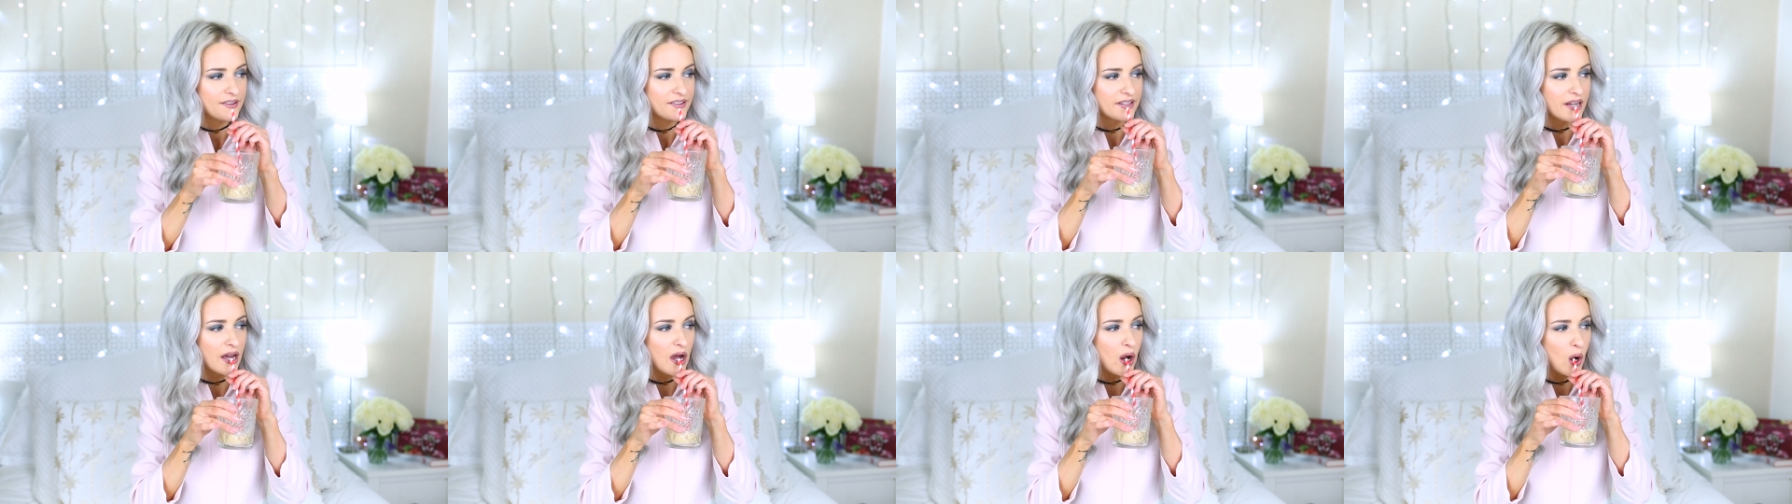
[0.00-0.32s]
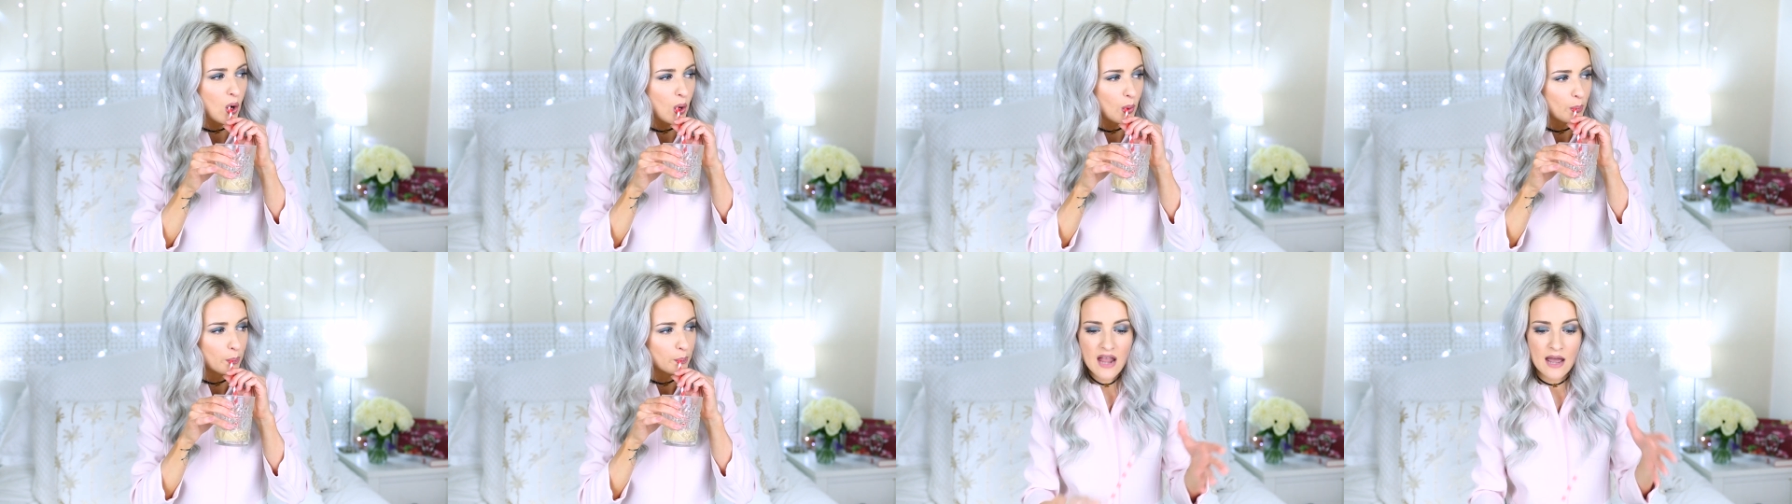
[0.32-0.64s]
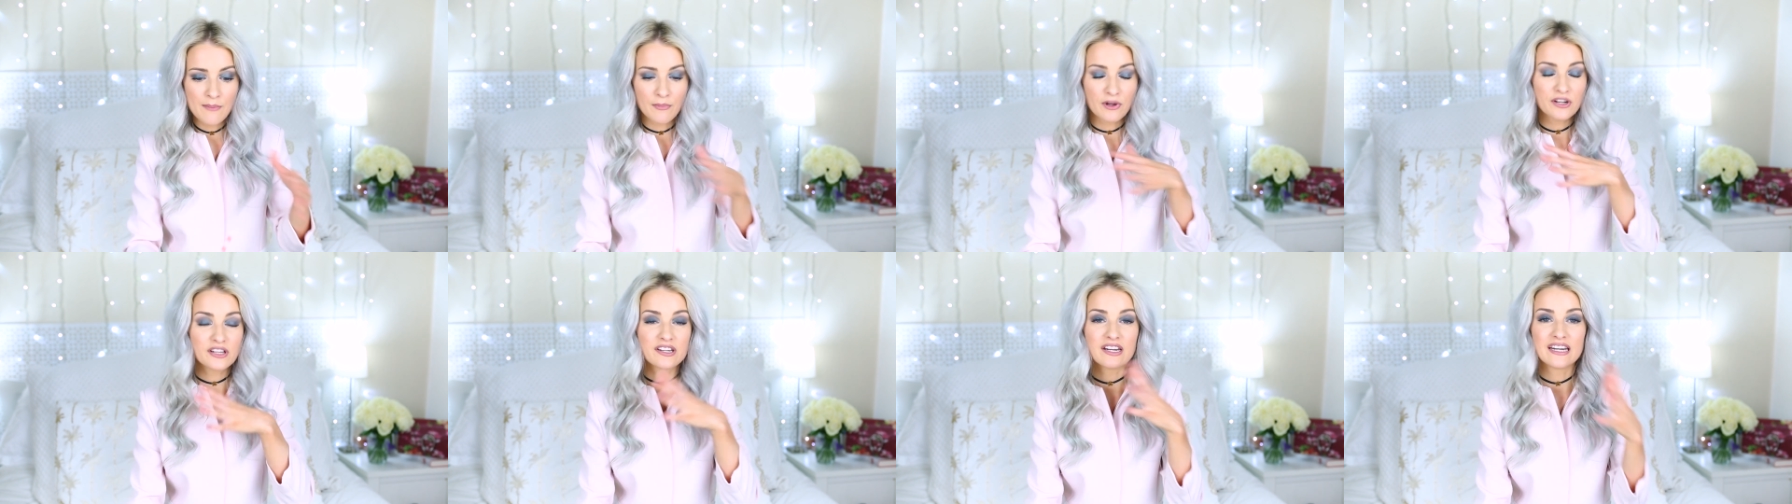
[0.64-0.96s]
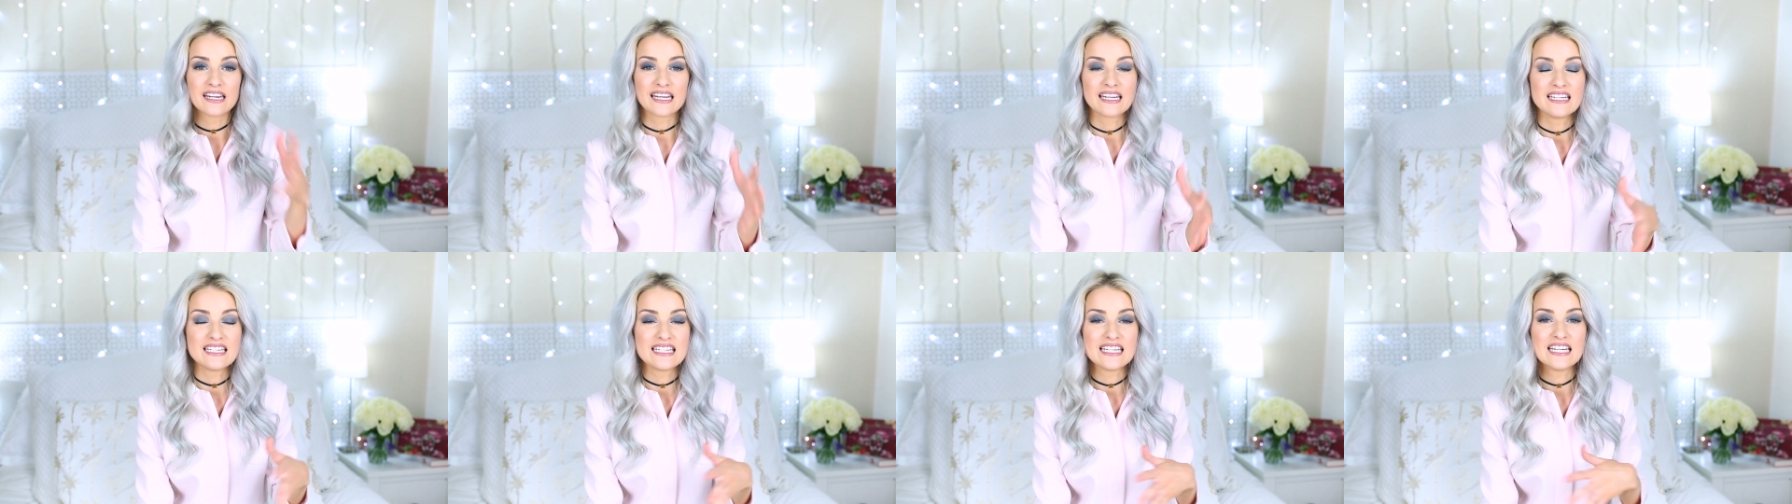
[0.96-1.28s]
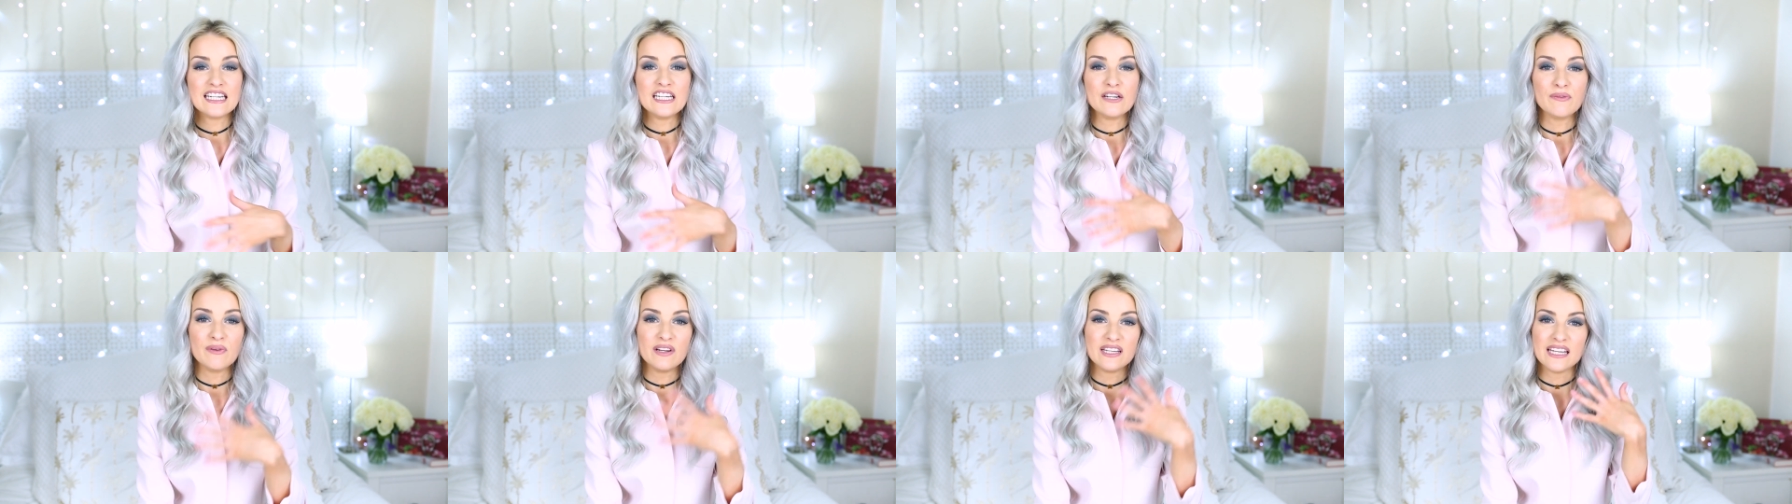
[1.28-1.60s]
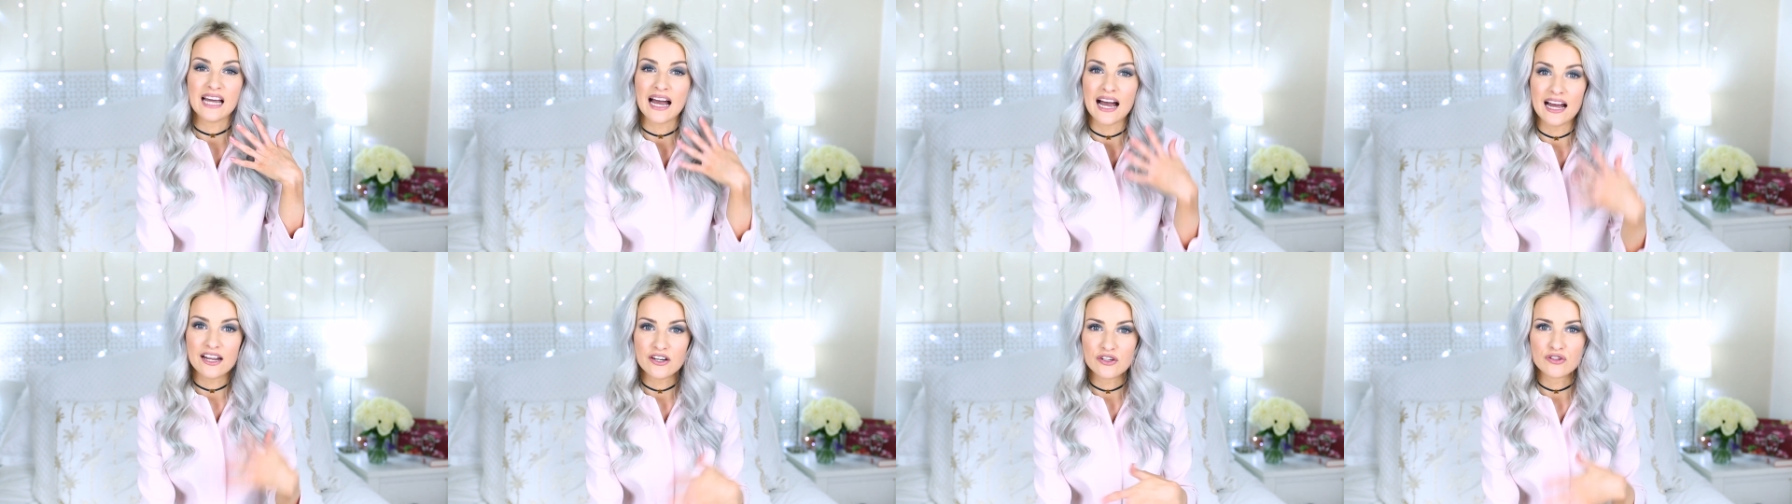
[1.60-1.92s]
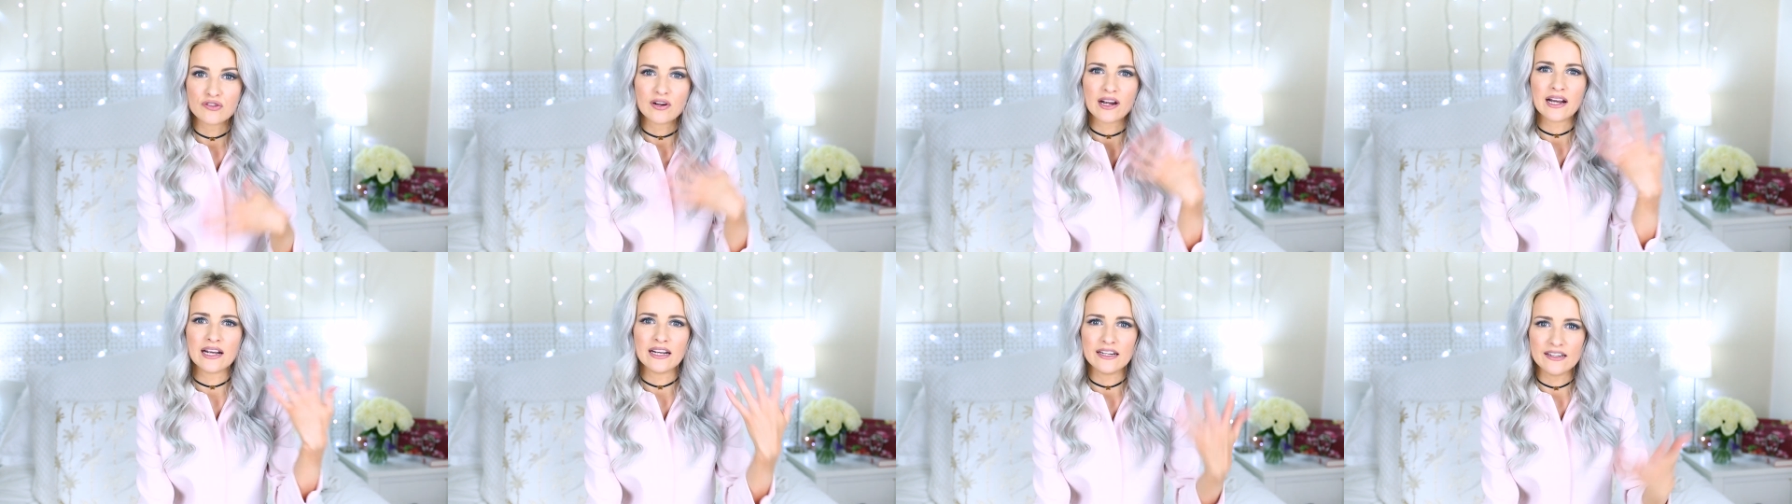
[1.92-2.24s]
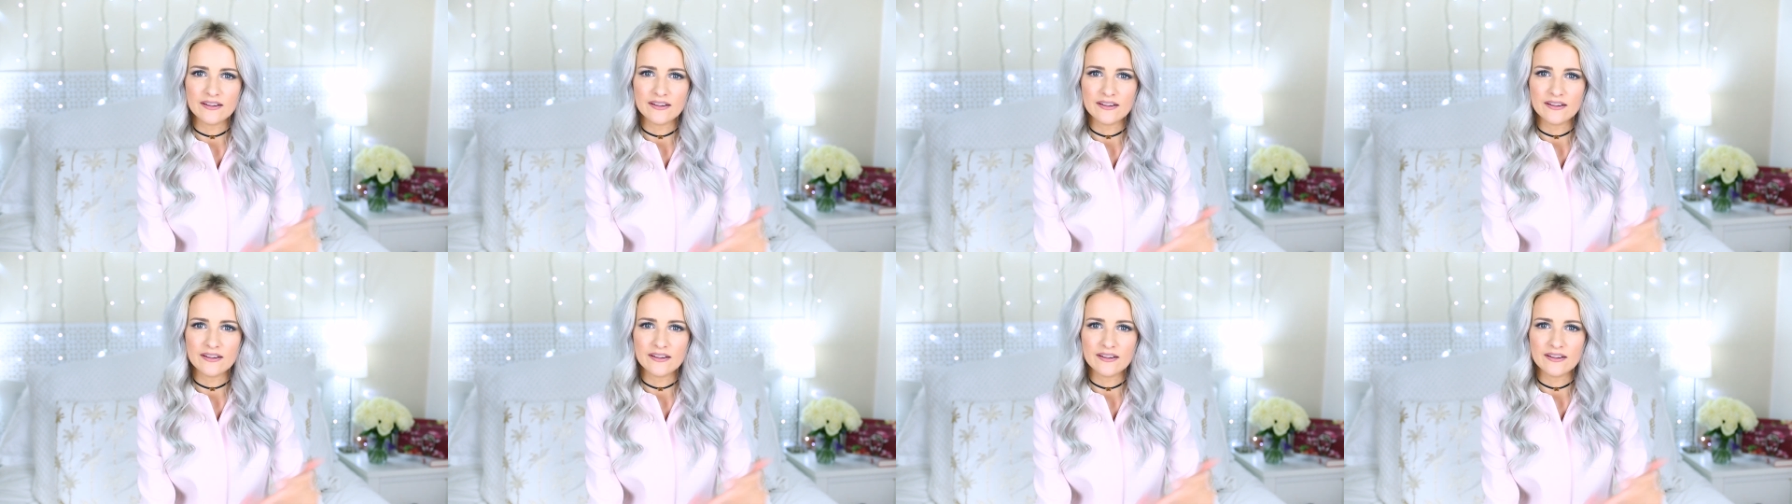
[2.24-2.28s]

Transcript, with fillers: So I'm just going to continue with that and try